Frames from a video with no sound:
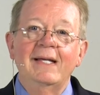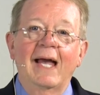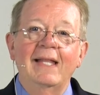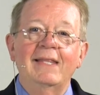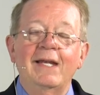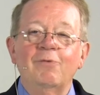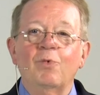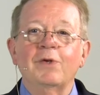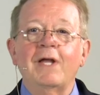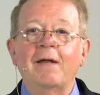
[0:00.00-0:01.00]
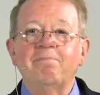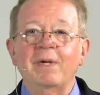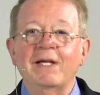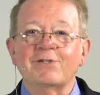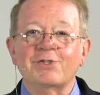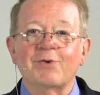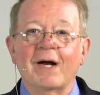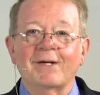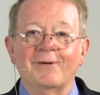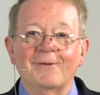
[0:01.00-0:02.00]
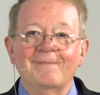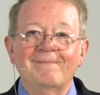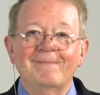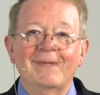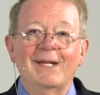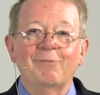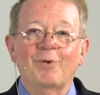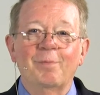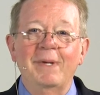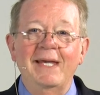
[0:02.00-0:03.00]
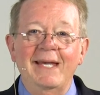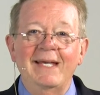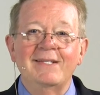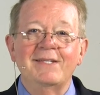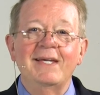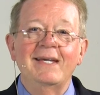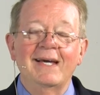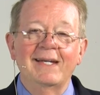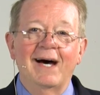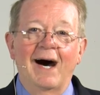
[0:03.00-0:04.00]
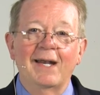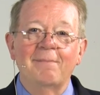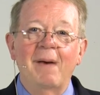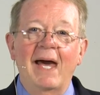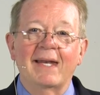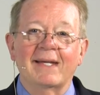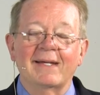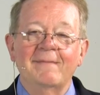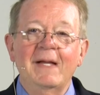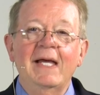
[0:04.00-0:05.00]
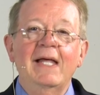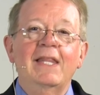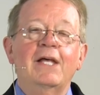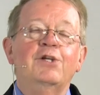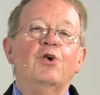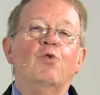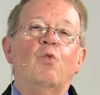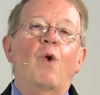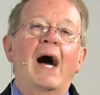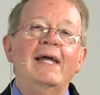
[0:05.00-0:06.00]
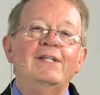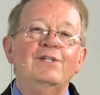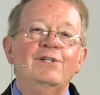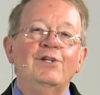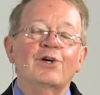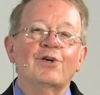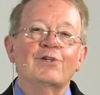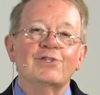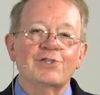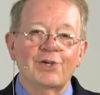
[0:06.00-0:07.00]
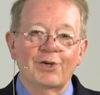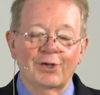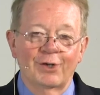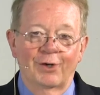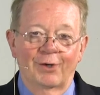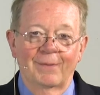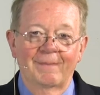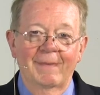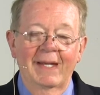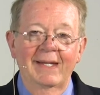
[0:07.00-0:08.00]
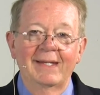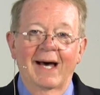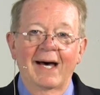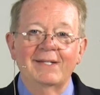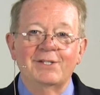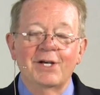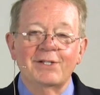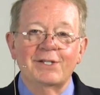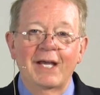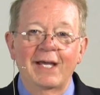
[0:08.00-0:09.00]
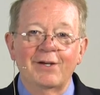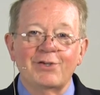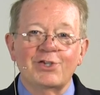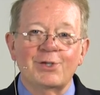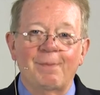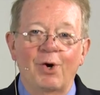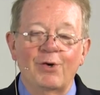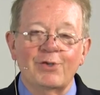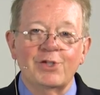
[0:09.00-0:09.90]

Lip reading: and that it will not be a struggle, that it will be easy and automatic, that you'll widen your circle, not just in a small